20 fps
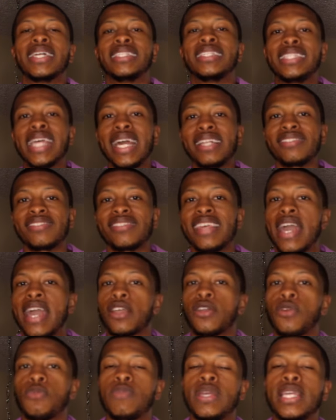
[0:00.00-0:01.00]
Debt
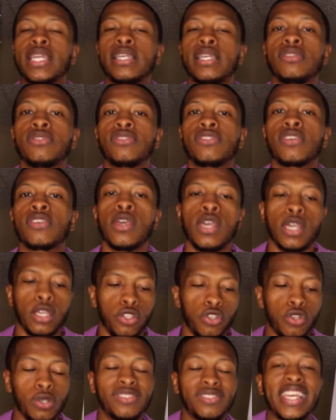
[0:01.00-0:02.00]
stacker means
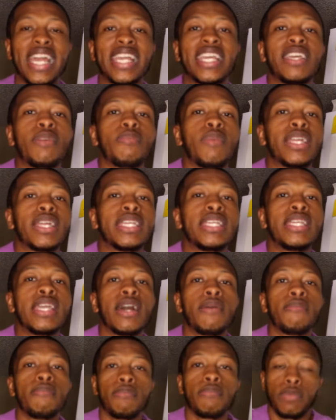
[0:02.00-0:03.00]
you're taking money,
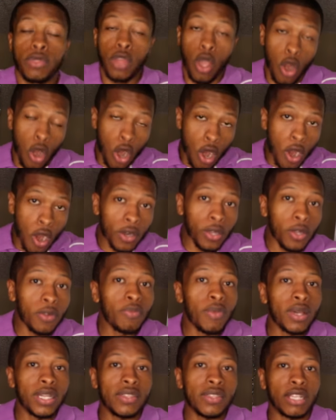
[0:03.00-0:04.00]
the hard-earned
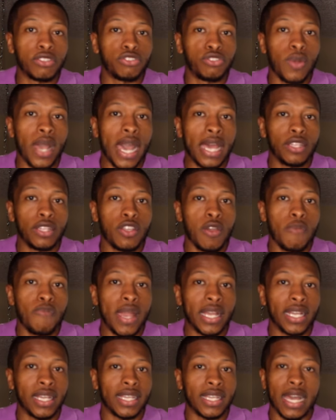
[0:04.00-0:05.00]
money that you had in your
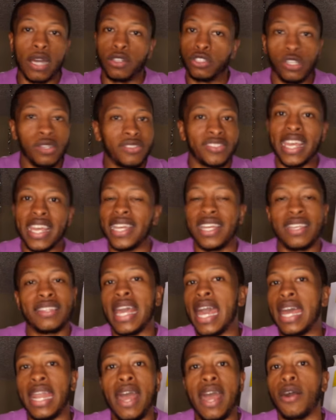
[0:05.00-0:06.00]
bank account, you're taking
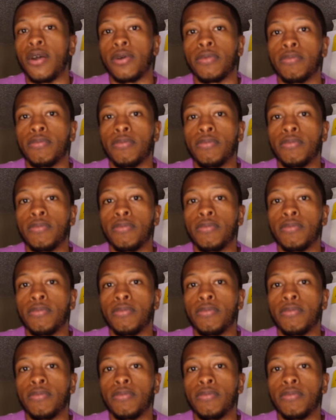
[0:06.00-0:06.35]
that out.